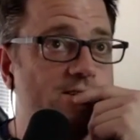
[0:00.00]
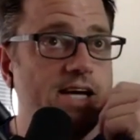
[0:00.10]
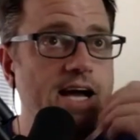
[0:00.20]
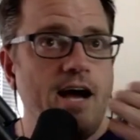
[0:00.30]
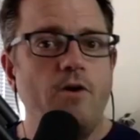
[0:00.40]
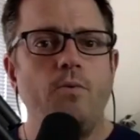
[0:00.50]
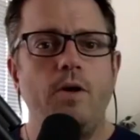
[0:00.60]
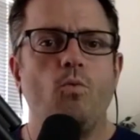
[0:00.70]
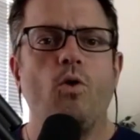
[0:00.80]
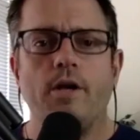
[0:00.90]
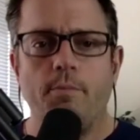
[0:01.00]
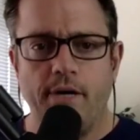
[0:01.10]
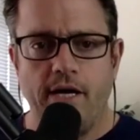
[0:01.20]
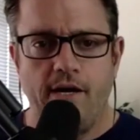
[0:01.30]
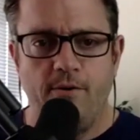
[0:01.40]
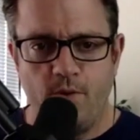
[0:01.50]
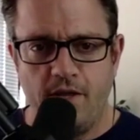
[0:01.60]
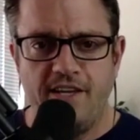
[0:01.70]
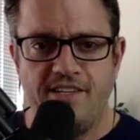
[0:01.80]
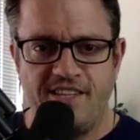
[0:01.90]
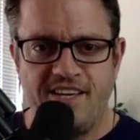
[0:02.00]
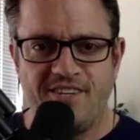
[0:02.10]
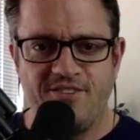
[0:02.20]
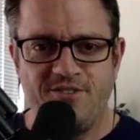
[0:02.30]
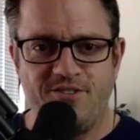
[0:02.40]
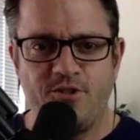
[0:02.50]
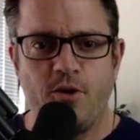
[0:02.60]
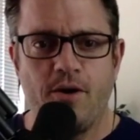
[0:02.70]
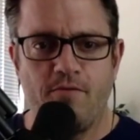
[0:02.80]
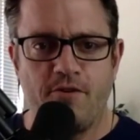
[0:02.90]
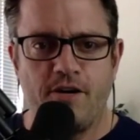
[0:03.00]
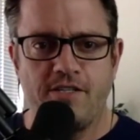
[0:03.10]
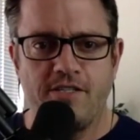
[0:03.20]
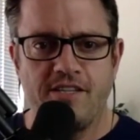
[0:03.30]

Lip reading: how do we want to be when these things show up for us?